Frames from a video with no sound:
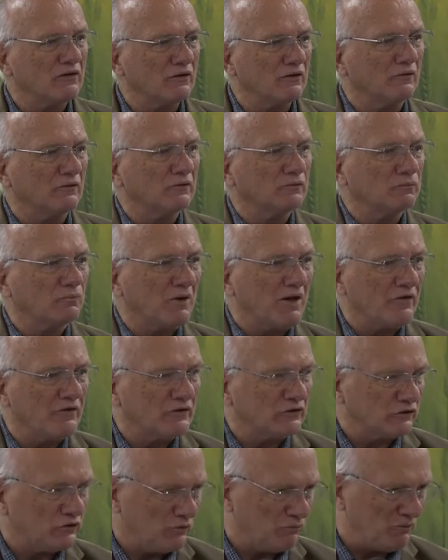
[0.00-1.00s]
those
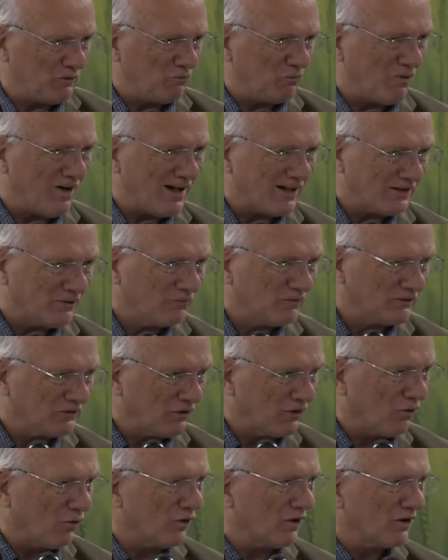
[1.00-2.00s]
brothers who've been walking with the
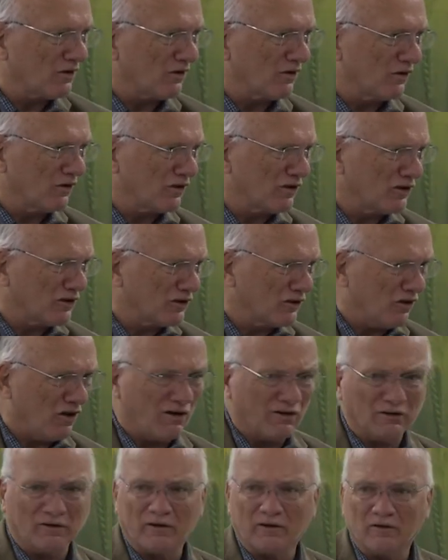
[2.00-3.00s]
Lord a little
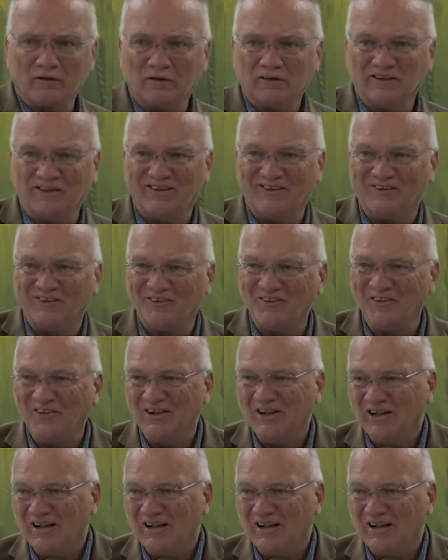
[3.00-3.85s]
longer, you know.